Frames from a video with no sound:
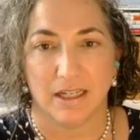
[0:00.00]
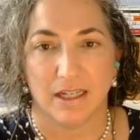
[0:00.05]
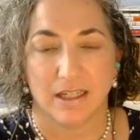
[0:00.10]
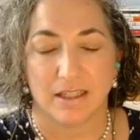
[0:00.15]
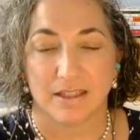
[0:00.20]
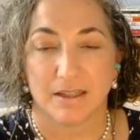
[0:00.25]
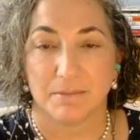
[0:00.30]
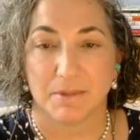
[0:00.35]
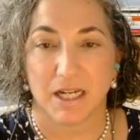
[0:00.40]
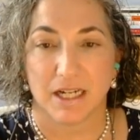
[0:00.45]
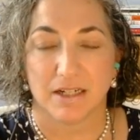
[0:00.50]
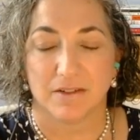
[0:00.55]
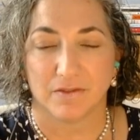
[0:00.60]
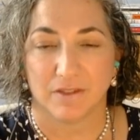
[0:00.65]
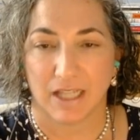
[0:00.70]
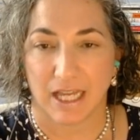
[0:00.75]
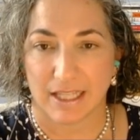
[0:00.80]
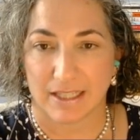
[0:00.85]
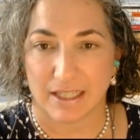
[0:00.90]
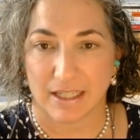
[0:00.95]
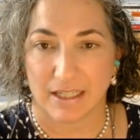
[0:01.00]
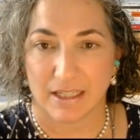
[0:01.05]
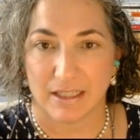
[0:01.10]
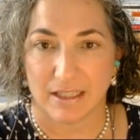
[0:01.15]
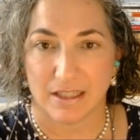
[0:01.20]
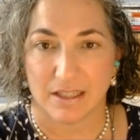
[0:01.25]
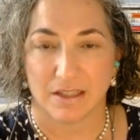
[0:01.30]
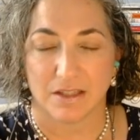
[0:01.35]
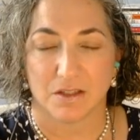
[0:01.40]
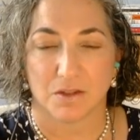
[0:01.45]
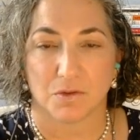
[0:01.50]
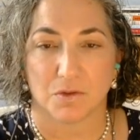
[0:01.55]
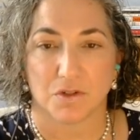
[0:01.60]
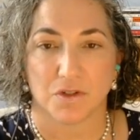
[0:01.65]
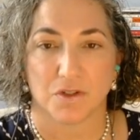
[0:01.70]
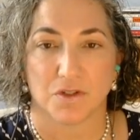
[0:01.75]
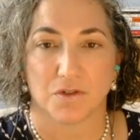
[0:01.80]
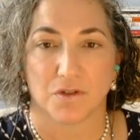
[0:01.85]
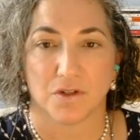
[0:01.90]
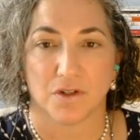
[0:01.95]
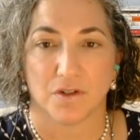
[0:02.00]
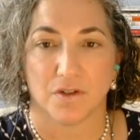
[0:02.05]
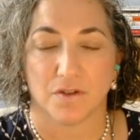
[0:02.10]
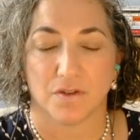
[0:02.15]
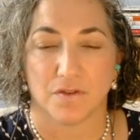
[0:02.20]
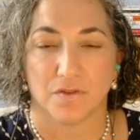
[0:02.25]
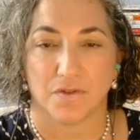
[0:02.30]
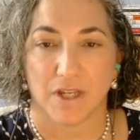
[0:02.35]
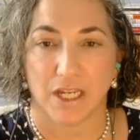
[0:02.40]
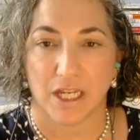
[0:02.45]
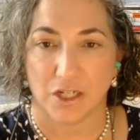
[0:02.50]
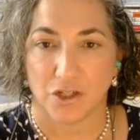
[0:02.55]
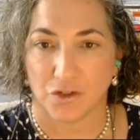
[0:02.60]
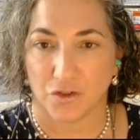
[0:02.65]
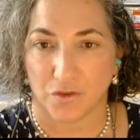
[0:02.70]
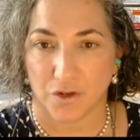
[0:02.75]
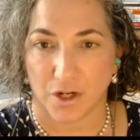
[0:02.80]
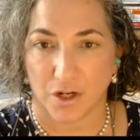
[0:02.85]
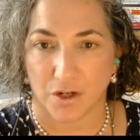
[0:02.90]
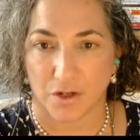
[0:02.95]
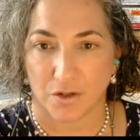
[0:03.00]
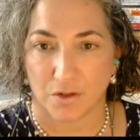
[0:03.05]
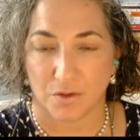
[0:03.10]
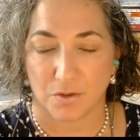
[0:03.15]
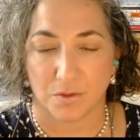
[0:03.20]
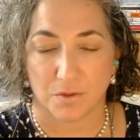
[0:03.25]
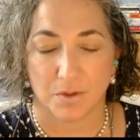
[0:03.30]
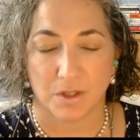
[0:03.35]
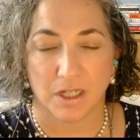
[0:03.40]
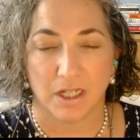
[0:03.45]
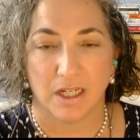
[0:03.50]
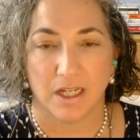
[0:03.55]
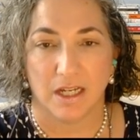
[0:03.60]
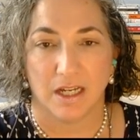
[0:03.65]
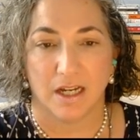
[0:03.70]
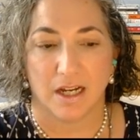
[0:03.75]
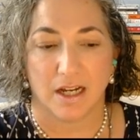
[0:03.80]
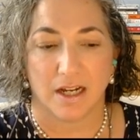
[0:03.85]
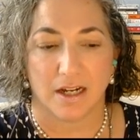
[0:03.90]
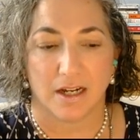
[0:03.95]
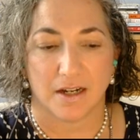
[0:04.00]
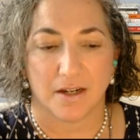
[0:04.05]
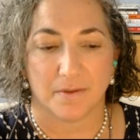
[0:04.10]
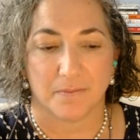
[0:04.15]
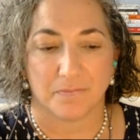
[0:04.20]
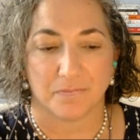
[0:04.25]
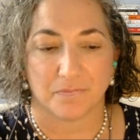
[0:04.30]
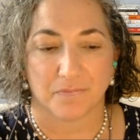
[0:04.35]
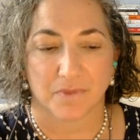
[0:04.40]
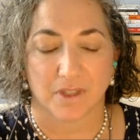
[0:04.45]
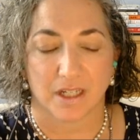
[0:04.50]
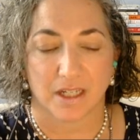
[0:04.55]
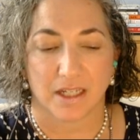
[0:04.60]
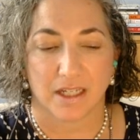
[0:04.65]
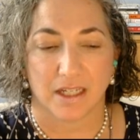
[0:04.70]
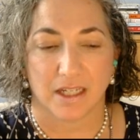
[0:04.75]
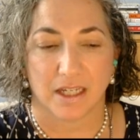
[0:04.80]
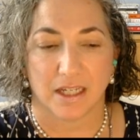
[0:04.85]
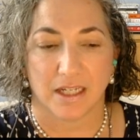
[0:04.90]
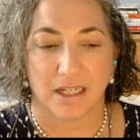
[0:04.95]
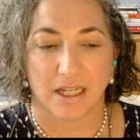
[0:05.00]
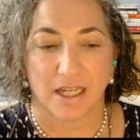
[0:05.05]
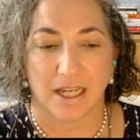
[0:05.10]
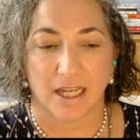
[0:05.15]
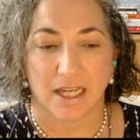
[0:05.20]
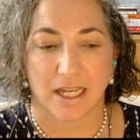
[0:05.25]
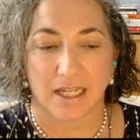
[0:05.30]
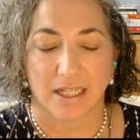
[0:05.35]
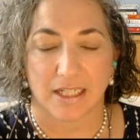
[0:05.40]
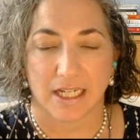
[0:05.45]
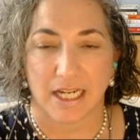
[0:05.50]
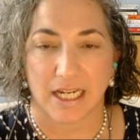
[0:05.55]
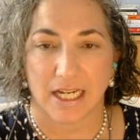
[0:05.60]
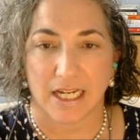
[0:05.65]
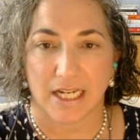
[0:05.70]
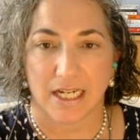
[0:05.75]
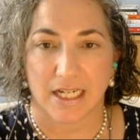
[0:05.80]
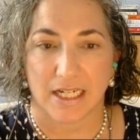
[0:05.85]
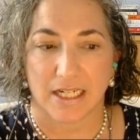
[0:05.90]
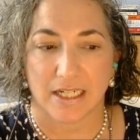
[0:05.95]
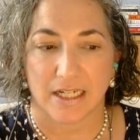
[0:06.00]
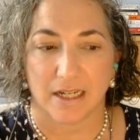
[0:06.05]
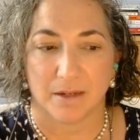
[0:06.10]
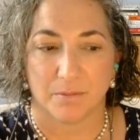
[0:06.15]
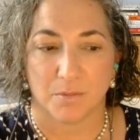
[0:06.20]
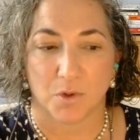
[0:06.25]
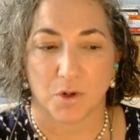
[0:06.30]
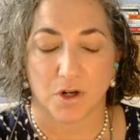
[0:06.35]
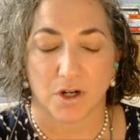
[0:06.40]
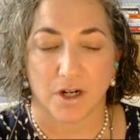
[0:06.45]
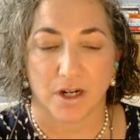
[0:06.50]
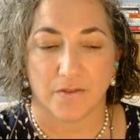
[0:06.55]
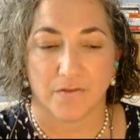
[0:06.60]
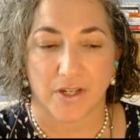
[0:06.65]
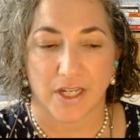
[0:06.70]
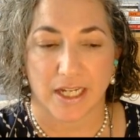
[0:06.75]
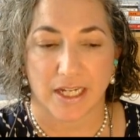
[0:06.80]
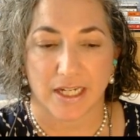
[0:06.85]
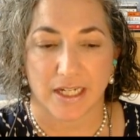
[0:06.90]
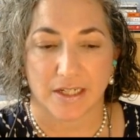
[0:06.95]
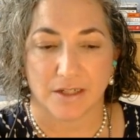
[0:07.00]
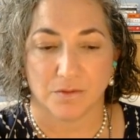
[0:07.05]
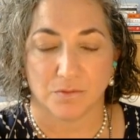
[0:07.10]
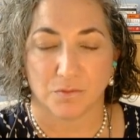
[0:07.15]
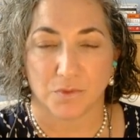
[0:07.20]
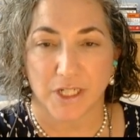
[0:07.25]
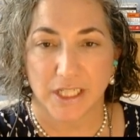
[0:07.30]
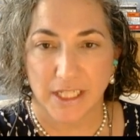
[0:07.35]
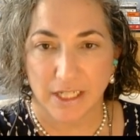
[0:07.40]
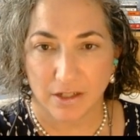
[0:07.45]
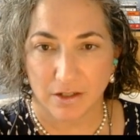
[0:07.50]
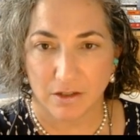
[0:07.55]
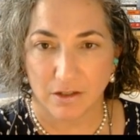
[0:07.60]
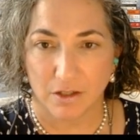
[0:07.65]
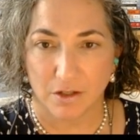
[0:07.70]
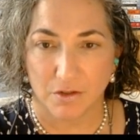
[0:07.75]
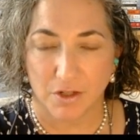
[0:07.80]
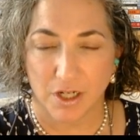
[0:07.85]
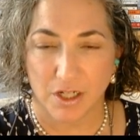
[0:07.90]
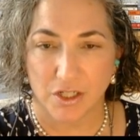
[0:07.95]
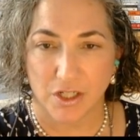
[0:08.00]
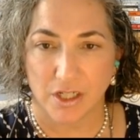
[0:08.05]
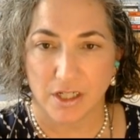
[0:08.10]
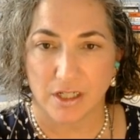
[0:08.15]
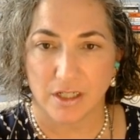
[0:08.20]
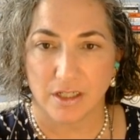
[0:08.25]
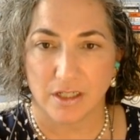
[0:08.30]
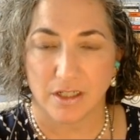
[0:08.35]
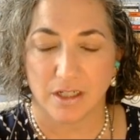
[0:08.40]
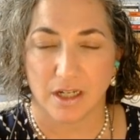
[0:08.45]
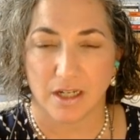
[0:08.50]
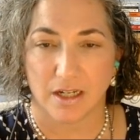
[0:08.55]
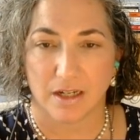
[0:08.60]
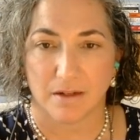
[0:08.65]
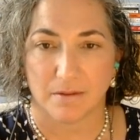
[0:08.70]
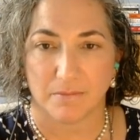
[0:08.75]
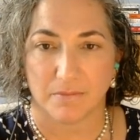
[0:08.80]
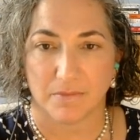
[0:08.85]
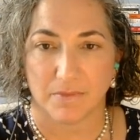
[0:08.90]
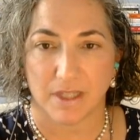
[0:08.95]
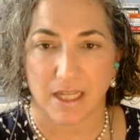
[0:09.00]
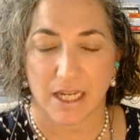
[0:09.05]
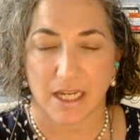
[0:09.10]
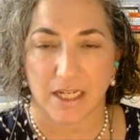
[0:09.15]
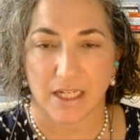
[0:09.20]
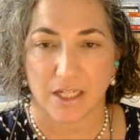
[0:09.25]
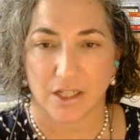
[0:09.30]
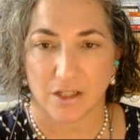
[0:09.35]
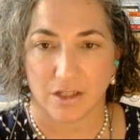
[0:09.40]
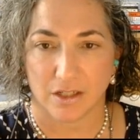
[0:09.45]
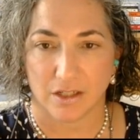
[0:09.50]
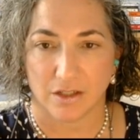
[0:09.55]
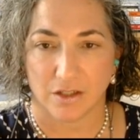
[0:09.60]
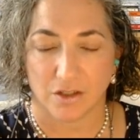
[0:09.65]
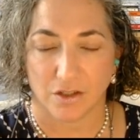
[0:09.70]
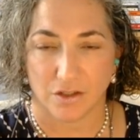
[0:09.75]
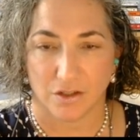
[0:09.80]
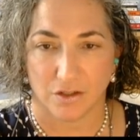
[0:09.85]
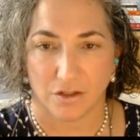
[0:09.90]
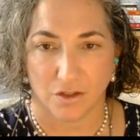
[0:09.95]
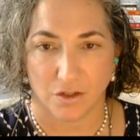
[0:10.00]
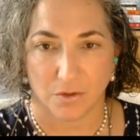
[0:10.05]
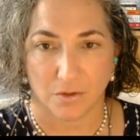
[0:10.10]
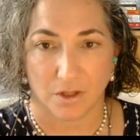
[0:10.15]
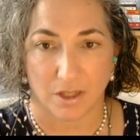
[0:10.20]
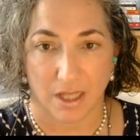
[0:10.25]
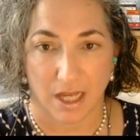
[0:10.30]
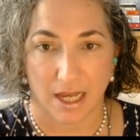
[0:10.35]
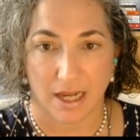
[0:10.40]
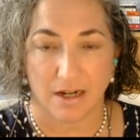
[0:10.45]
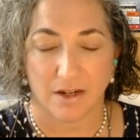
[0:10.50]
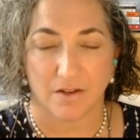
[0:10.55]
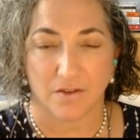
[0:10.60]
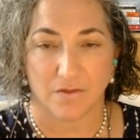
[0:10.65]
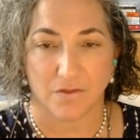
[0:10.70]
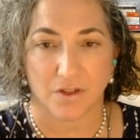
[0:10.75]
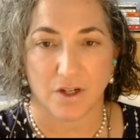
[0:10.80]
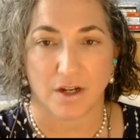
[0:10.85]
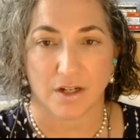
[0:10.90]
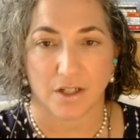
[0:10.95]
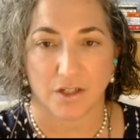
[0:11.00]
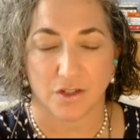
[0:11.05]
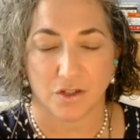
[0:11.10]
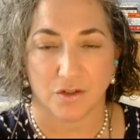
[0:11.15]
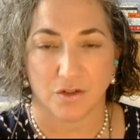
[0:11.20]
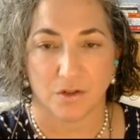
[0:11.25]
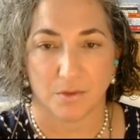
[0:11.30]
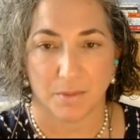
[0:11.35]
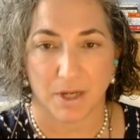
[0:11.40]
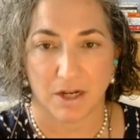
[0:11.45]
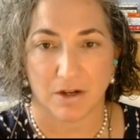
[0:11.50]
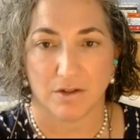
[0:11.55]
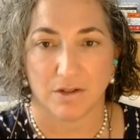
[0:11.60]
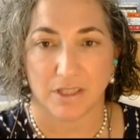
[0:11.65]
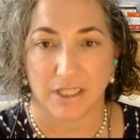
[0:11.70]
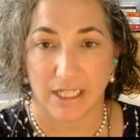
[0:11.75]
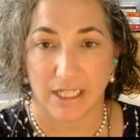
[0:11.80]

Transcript: some kind of lessons or sort of intro, and a more of a retail location. They can do a lot of talking to you about